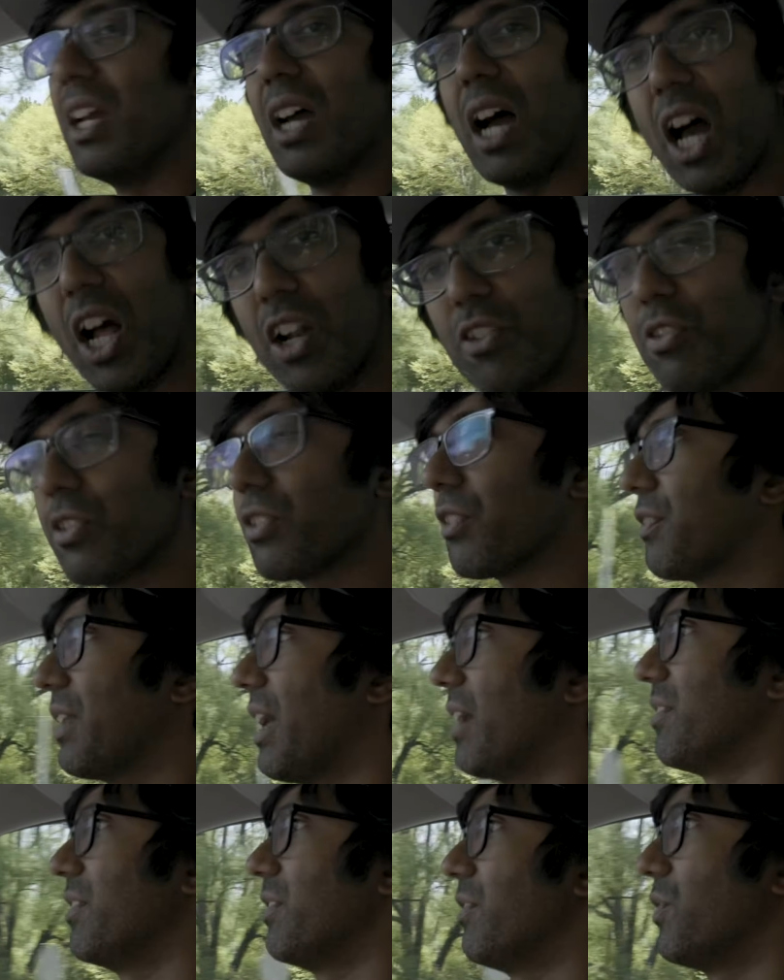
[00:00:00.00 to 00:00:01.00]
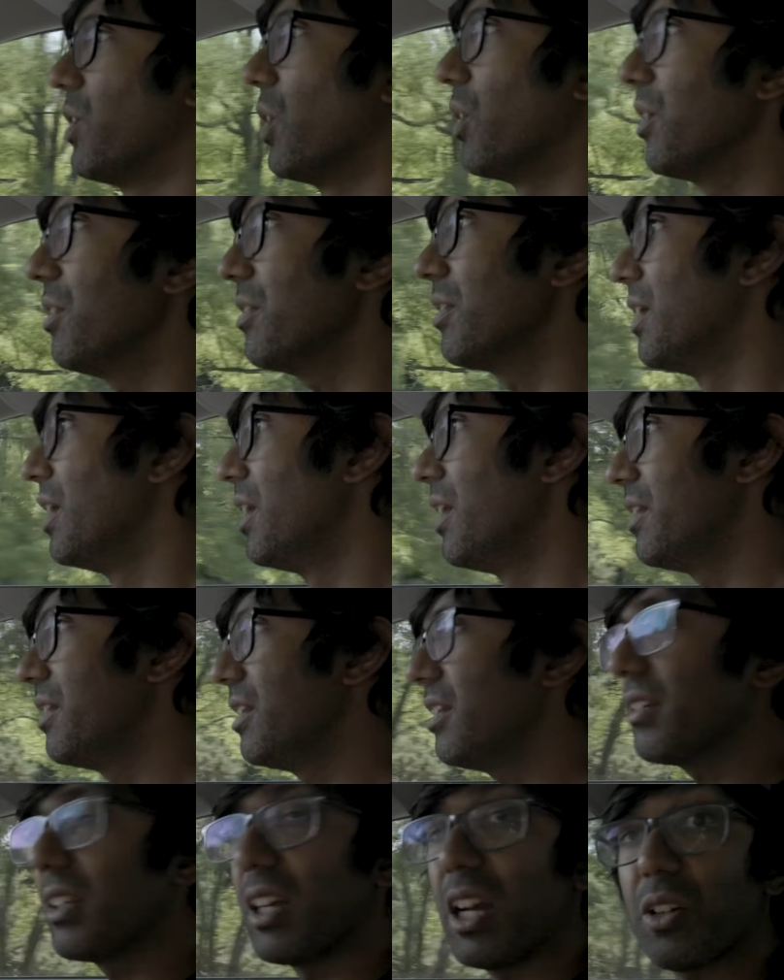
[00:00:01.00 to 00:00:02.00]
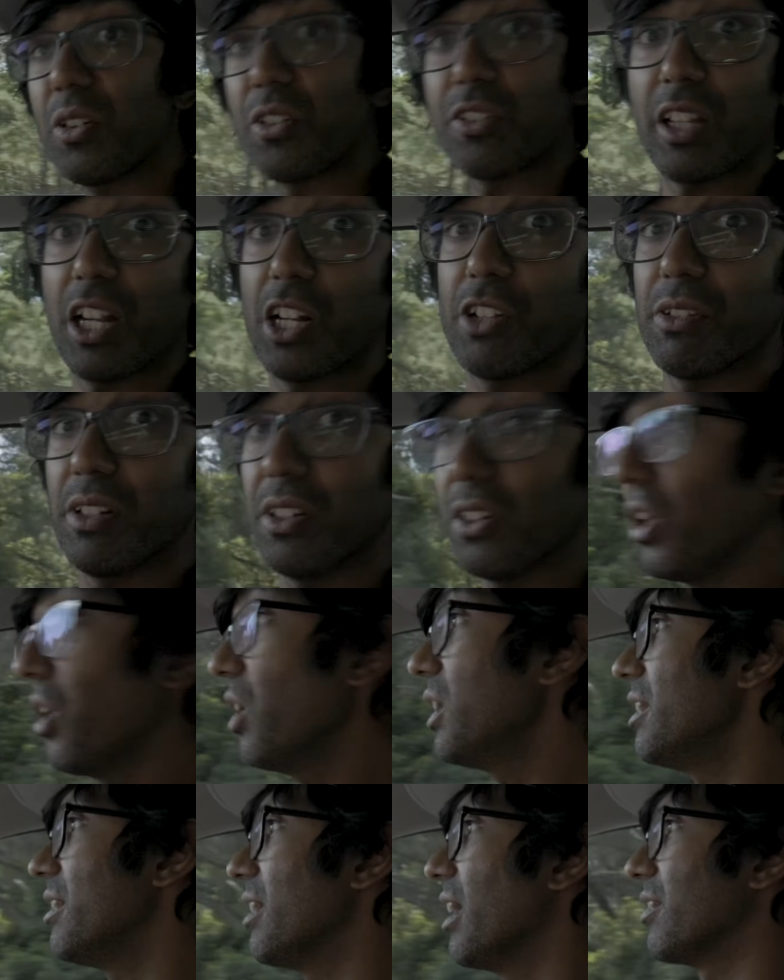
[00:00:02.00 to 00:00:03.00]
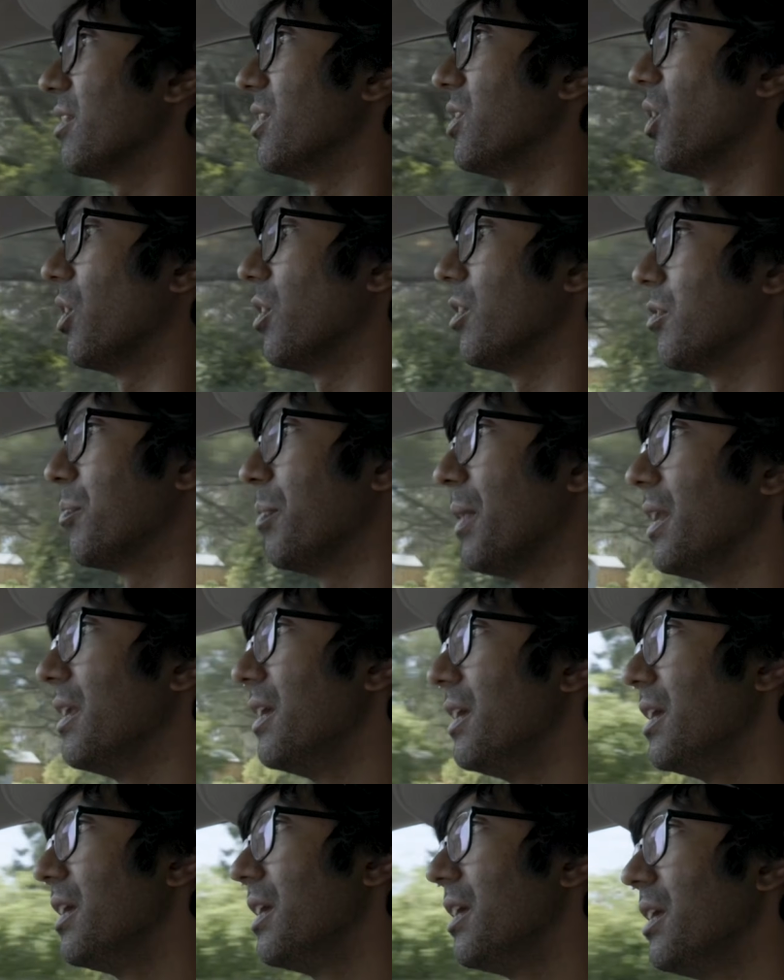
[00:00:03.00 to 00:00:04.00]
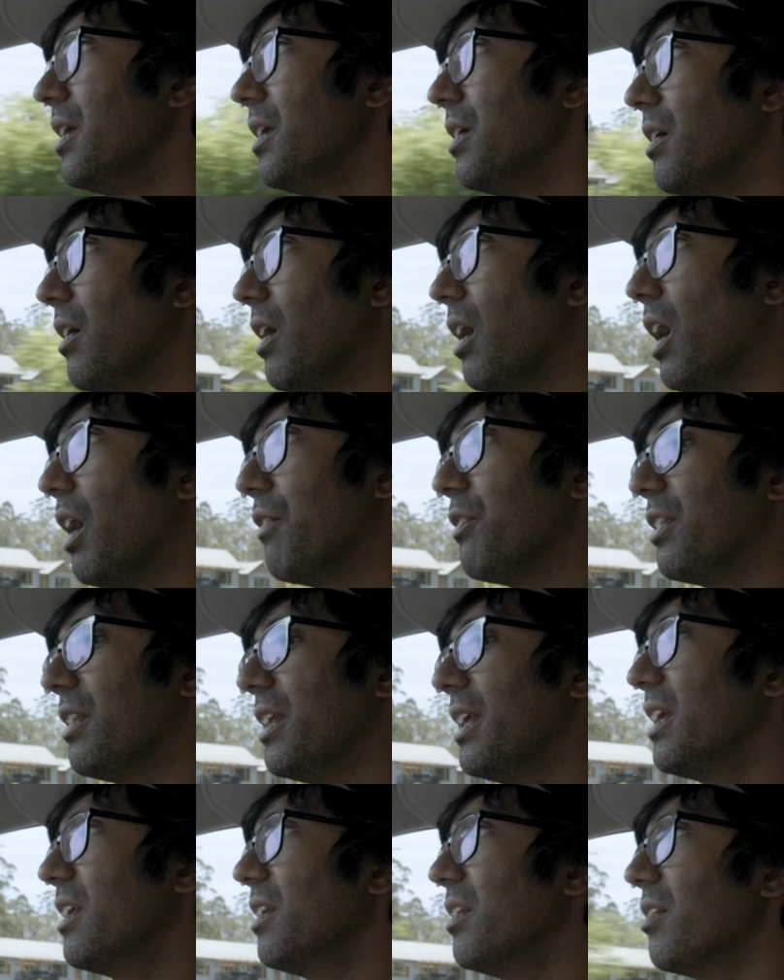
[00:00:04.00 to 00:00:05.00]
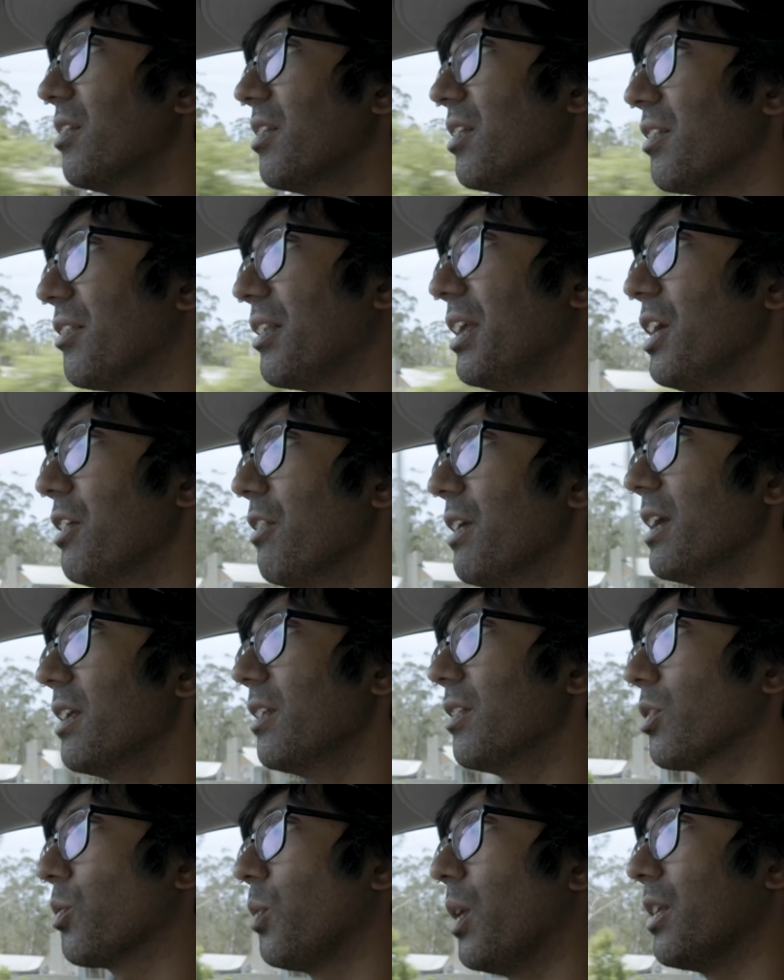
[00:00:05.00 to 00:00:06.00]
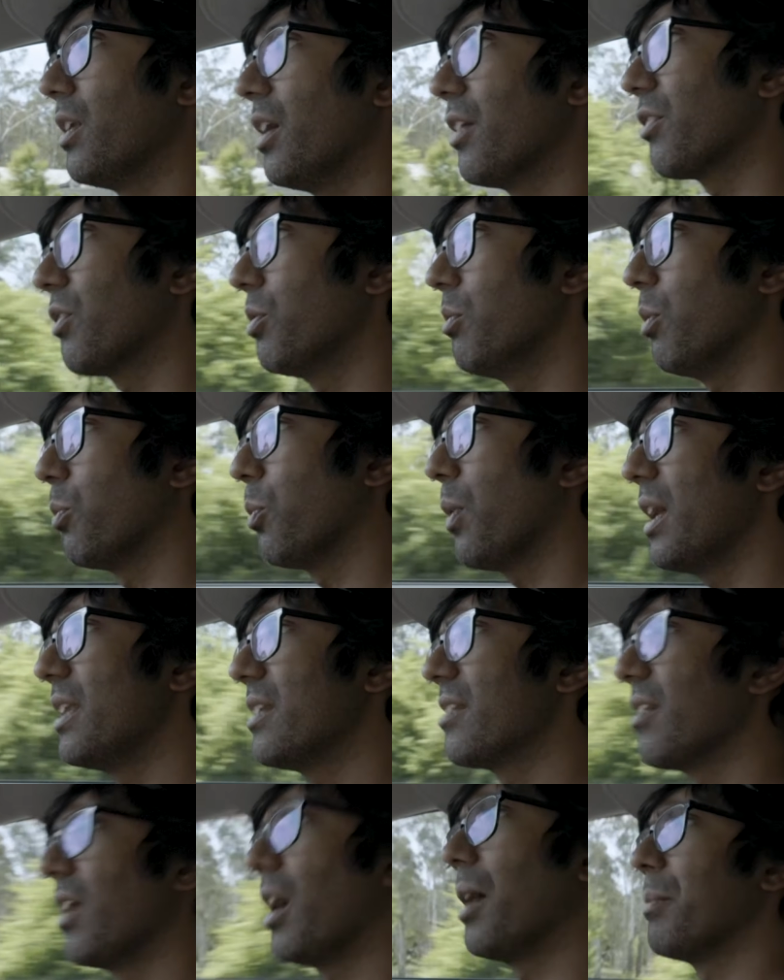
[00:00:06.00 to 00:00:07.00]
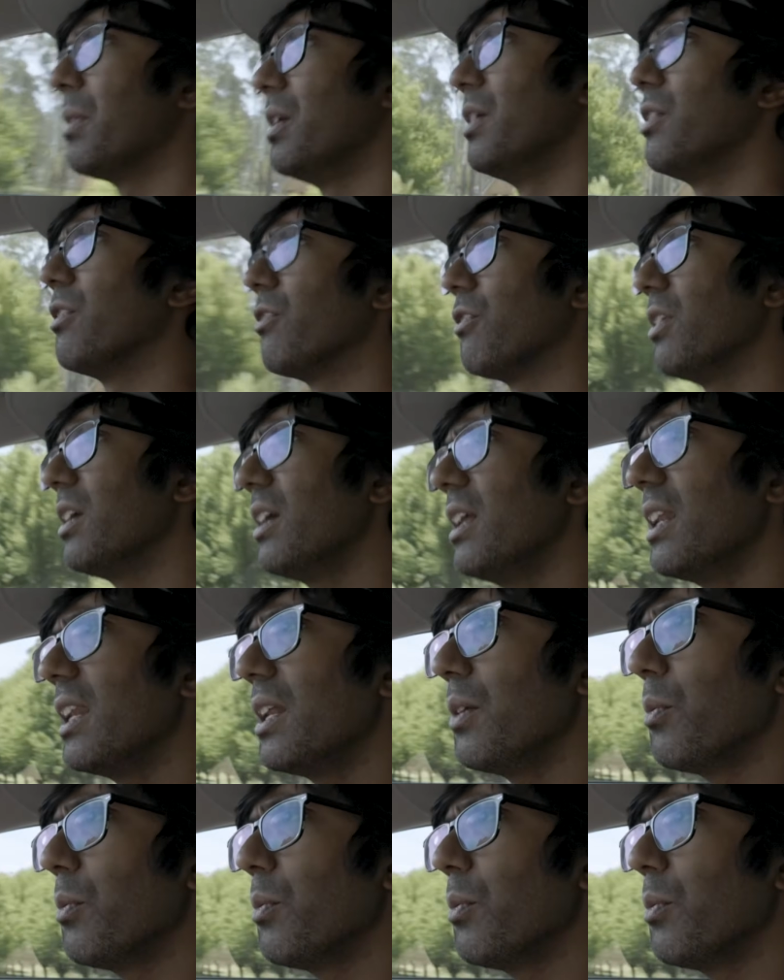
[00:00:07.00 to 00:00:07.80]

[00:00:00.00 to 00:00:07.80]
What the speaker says: hundreds of thousands of dollars. This car costs $130,000, but other things, steering, it's quite nice too. It weights up really